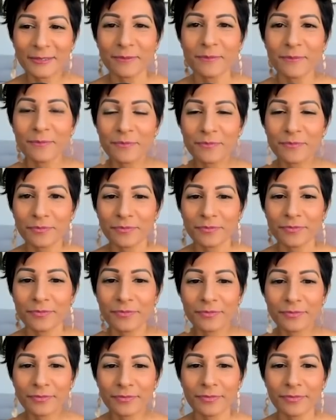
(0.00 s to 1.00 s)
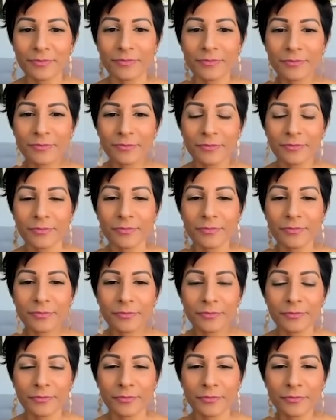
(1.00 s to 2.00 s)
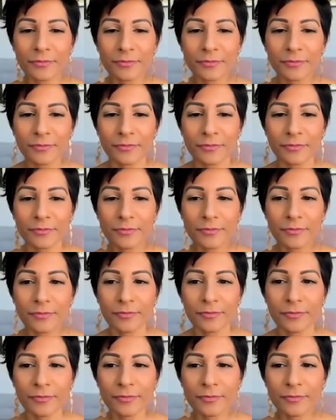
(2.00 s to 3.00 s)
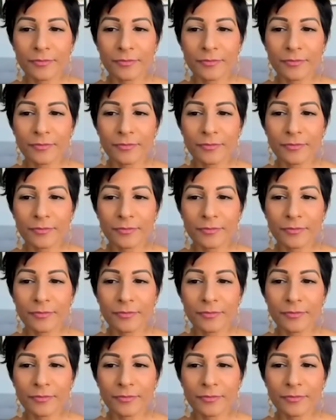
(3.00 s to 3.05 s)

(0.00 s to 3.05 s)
This person isn't speaking.